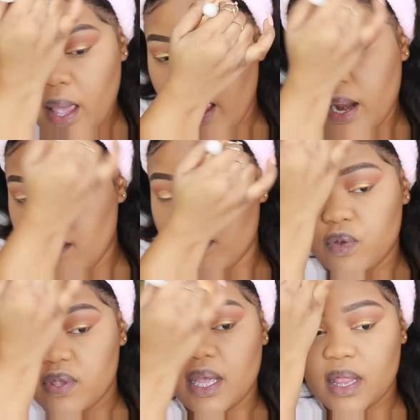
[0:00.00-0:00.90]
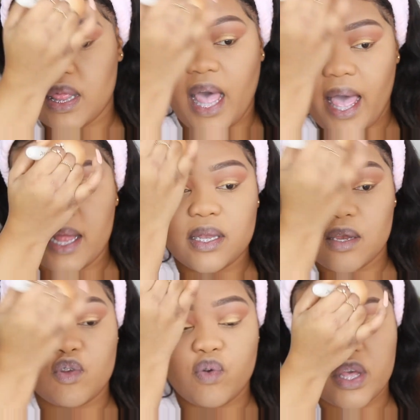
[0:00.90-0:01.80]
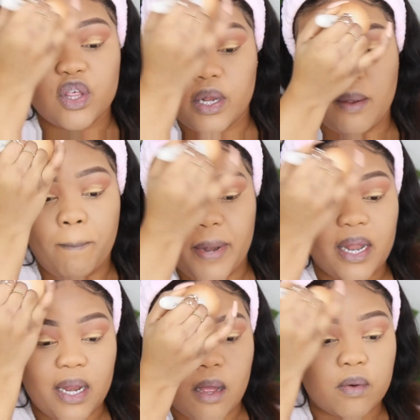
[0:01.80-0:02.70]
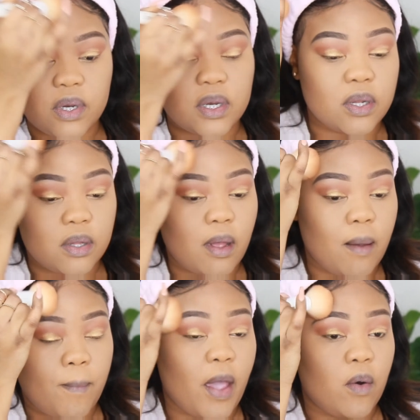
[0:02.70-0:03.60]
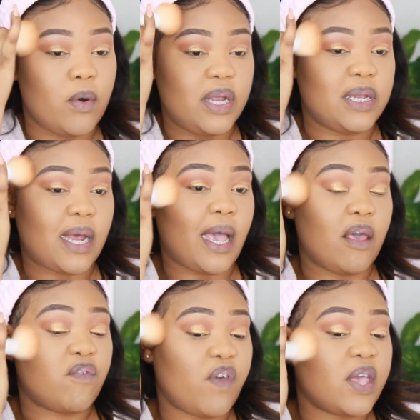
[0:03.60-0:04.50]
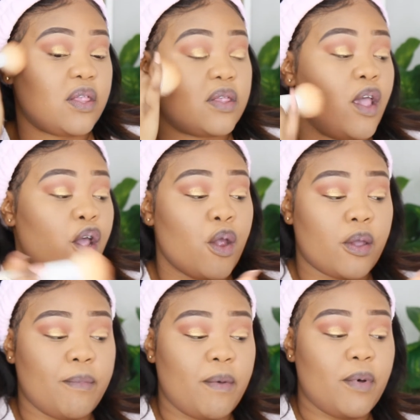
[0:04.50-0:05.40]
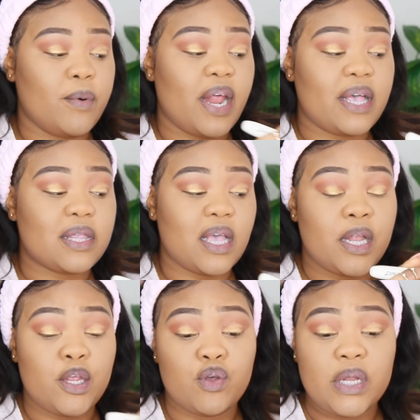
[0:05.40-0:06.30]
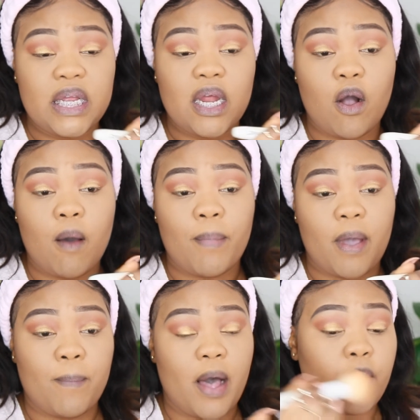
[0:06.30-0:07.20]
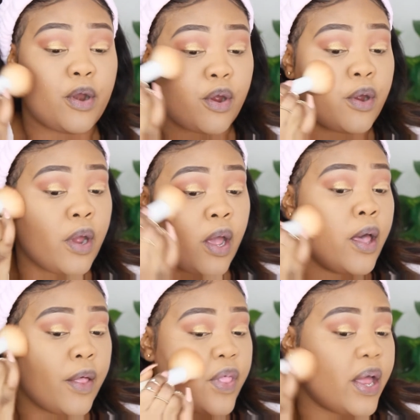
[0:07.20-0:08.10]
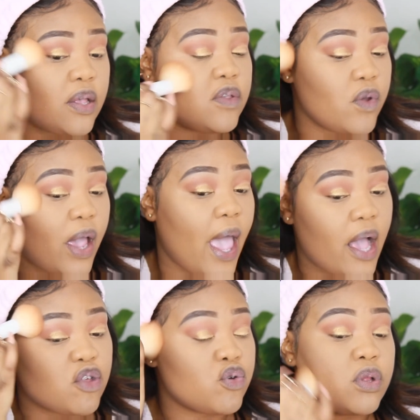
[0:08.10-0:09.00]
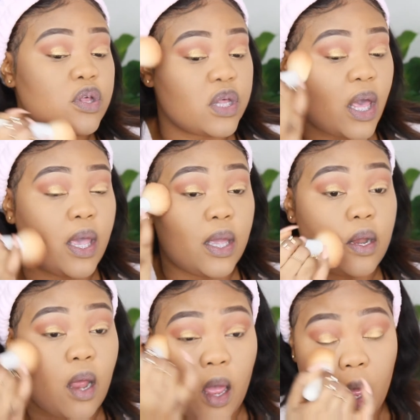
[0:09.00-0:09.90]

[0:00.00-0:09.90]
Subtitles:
And I'm using that to actually blend out my whole entire face. Remember what I said, you need a compact powder that is your actual shade,